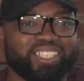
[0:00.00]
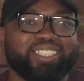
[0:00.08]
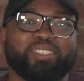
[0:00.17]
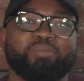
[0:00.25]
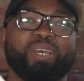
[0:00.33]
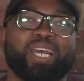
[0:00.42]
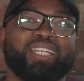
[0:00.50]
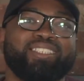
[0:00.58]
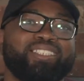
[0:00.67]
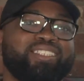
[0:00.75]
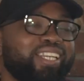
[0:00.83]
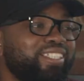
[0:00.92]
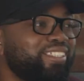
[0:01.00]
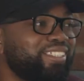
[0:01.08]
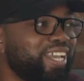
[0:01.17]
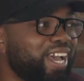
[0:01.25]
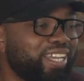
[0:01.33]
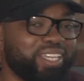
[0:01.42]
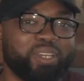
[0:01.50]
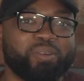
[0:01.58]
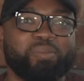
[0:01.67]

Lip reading: Listen, man, I just got here,